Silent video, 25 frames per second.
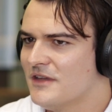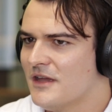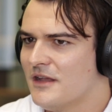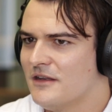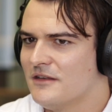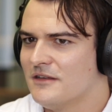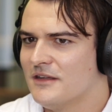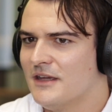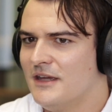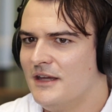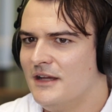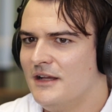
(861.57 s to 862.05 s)

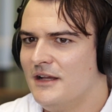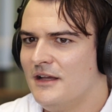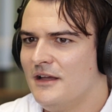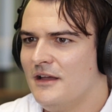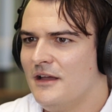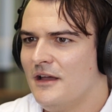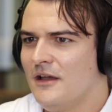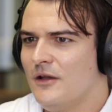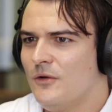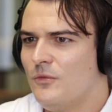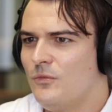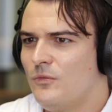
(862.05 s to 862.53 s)
And
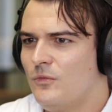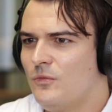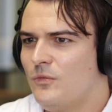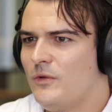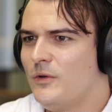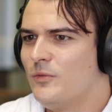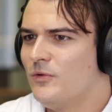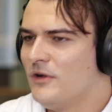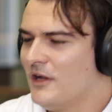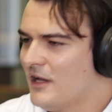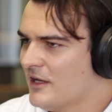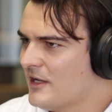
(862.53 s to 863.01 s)

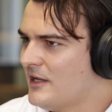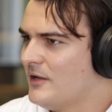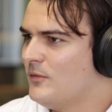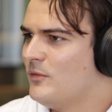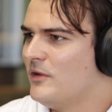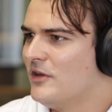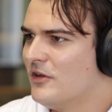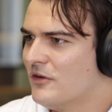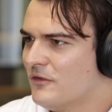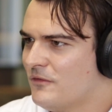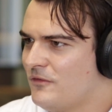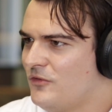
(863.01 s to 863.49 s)
we were lucky.
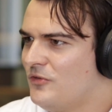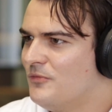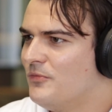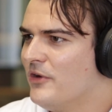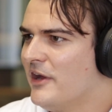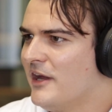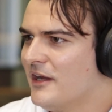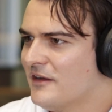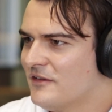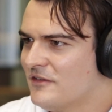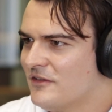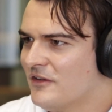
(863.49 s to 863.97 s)
We got a few
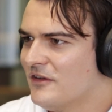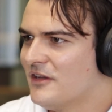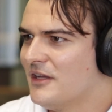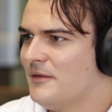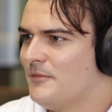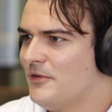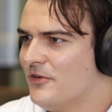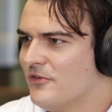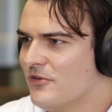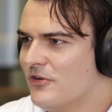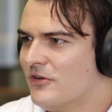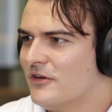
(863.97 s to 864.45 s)
breaks, don't
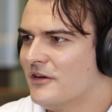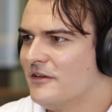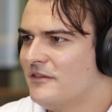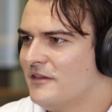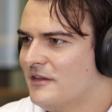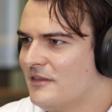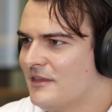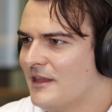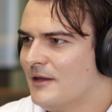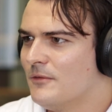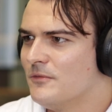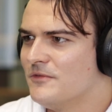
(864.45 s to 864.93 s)
get me wrong. I
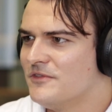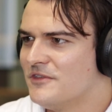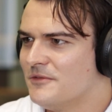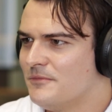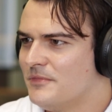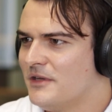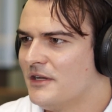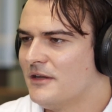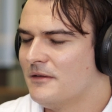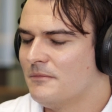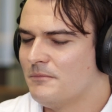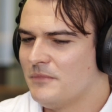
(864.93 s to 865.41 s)
think that was a
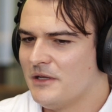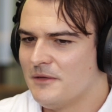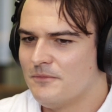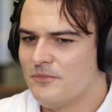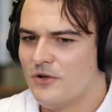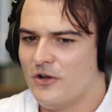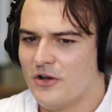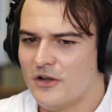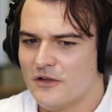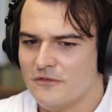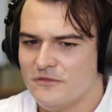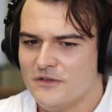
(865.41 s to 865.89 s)
big
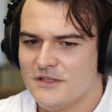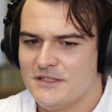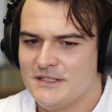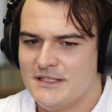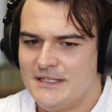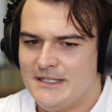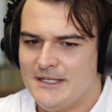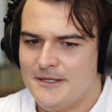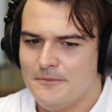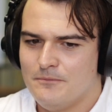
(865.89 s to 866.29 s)
part of it.